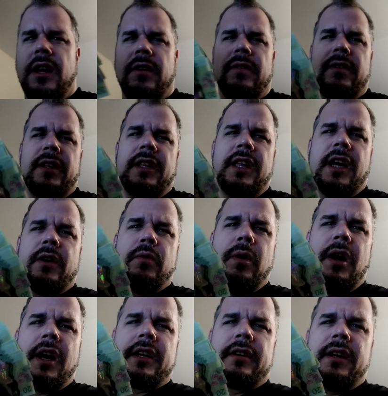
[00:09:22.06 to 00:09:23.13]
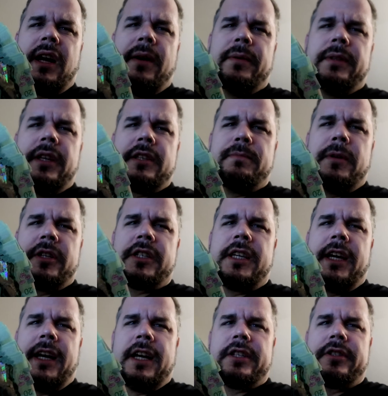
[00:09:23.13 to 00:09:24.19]
I don't really like walking around with this much
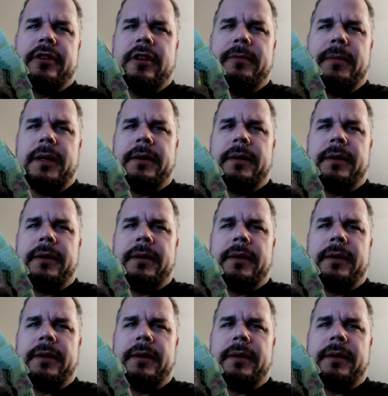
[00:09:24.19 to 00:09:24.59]
cash on